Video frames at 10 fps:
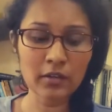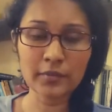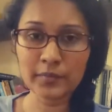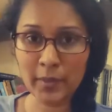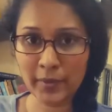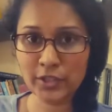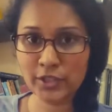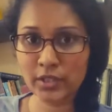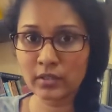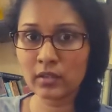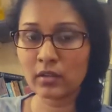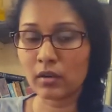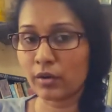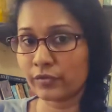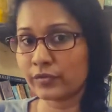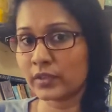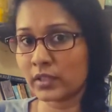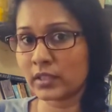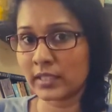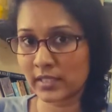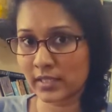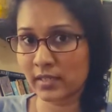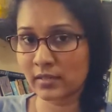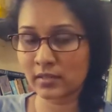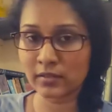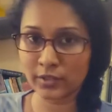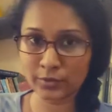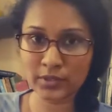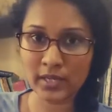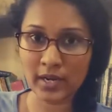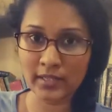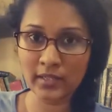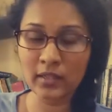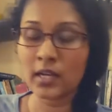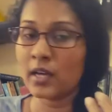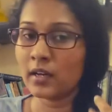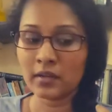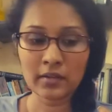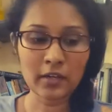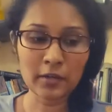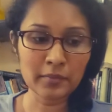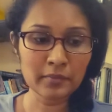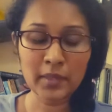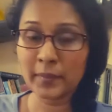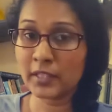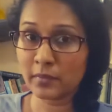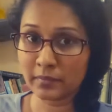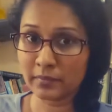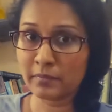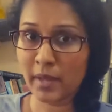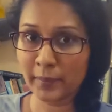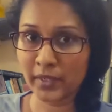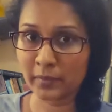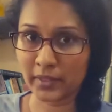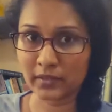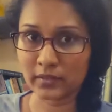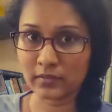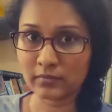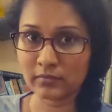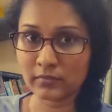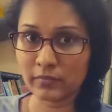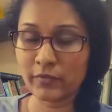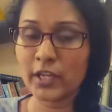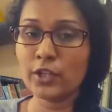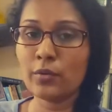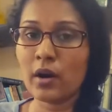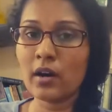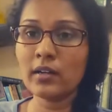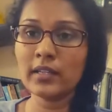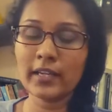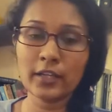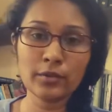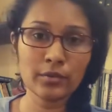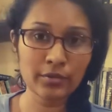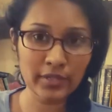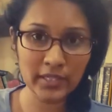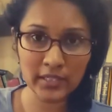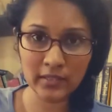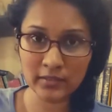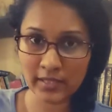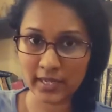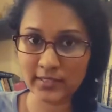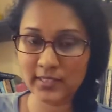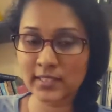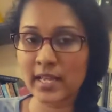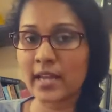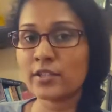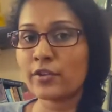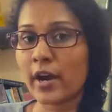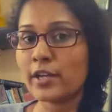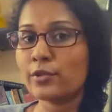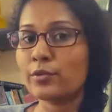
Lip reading: depiction of the content you study. Maybe the mapping method, when you are reading texts and try to